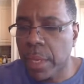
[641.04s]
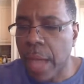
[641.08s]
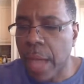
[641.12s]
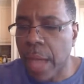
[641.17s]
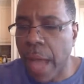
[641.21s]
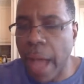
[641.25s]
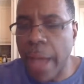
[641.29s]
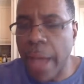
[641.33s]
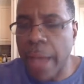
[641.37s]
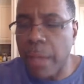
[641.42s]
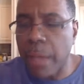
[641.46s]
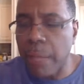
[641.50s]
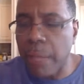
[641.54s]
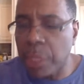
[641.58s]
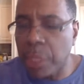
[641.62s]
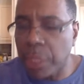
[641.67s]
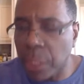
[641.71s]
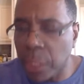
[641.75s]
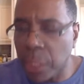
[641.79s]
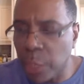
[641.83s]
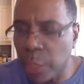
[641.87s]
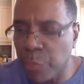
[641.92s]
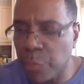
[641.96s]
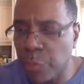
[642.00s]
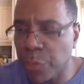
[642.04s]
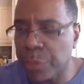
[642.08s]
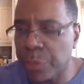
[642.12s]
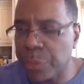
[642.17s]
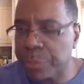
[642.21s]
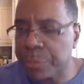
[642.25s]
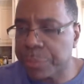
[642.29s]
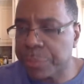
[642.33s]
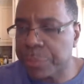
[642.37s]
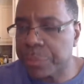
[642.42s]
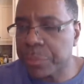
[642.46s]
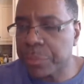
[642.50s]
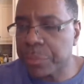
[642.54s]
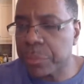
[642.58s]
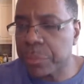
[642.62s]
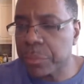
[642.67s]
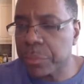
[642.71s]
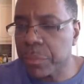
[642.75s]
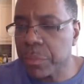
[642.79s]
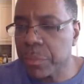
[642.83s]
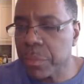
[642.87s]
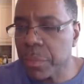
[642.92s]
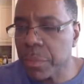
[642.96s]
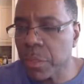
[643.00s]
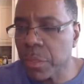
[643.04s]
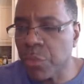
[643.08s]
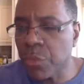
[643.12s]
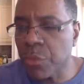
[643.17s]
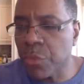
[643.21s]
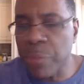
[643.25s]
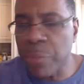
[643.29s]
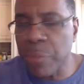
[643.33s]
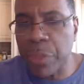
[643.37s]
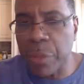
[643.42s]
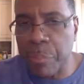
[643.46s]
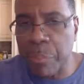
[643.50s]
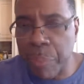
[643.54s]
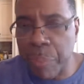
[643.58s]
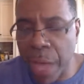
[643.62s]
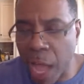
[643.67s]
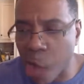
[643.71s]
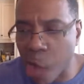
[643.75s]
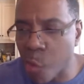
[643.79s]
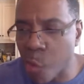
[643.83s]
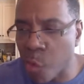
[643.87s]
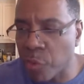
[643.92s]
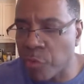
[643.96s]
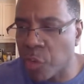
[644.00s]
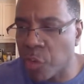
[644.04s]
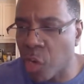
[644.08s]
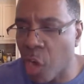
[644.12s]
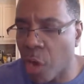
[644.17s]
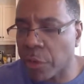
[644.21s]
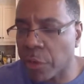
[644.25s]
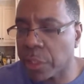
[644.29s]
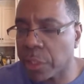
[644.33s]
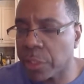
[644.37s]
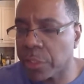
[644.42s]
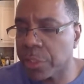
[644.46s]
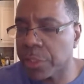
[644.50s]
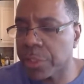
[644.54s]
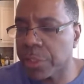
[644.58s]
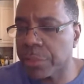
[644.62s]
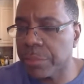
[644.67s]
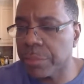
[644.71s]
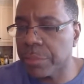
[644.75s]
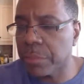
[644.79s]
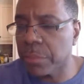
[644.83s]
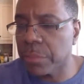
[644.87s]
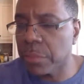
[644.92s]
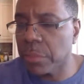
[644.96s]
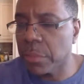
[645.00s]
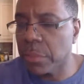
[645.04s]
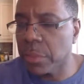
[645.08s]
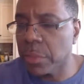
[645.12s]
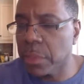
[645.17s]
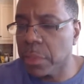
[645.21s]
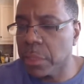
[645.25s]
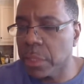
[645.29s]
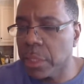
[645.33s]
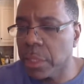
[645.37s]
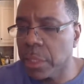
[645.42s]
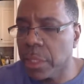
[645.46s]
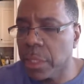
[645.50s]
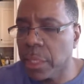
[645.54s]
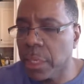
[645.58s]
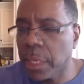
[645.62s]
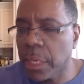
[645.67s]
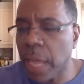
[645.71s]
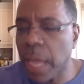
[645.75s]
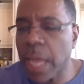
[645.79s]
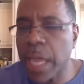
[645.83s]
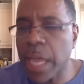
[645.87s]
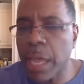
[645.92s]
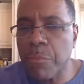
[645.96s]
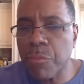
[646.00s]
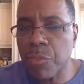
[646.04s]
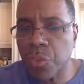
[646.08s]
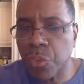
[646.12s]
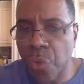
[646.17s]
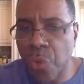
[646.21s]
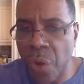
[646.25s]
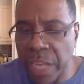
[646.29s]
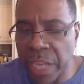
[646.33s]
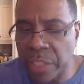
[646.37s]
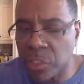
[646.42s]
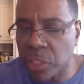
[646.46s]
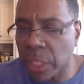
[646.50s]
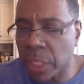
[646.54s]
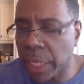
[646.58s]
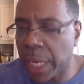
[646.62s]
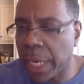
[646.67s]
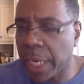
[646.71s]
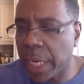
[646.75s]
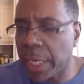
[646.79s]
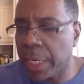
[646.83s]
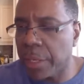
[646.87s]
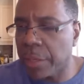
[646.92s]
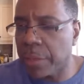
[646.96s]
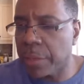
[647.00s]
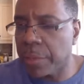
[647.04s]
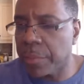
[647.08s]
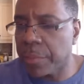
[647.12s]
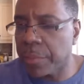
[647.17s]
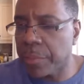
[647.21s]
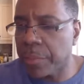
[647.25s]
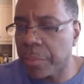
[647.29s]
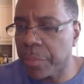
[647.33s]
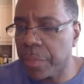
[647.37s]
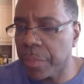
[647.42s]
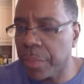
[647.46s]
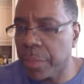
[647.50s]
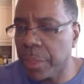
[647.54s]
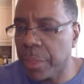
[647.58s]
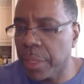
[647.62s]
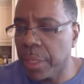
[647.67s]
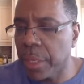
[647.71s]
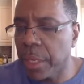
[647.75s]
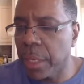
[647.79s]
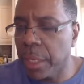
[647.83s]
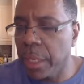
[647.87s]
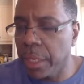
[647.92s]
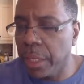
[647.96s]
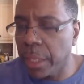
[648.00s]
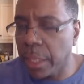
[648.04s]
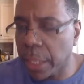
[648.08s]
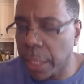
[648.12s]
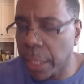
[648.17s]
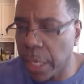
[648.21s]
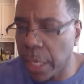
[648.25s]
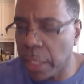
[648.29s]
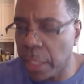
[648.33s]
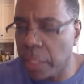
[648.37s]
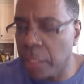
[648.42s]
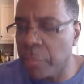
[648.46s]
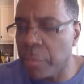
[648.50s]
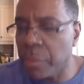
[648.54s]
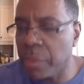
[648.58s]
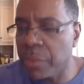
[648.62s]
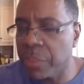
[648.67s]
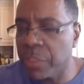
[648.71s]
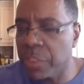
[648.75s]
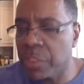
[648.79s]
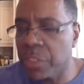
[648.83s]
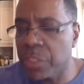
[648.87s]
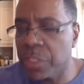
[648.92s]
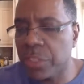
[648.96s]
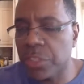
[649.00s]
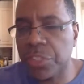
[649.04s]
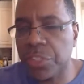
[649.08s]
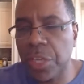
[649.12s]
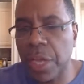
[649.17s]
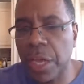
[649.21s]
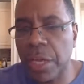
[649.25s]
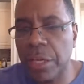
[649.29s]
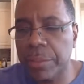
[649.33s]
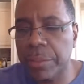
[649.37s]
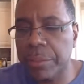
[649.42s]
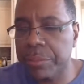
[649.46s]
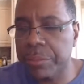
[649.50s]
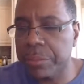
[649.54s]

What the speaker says: I am delivered from the power of darkness, and I am translated into the kingdom of his dear son.